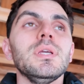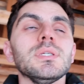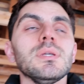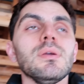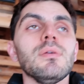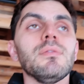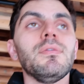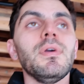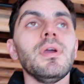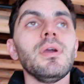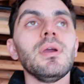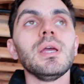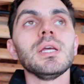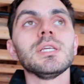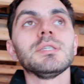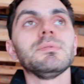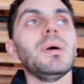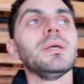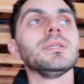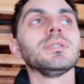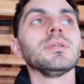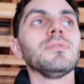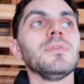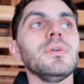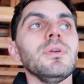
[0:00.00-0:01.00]
things are very
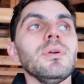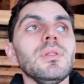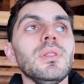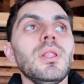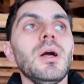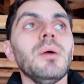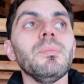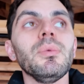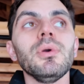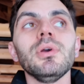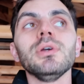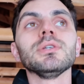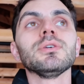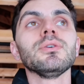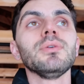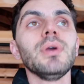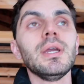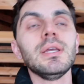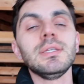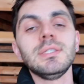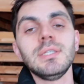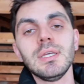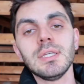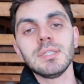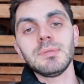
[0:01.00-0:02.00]
expensive here. Lumber is
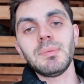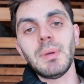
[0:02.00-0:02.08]
crazy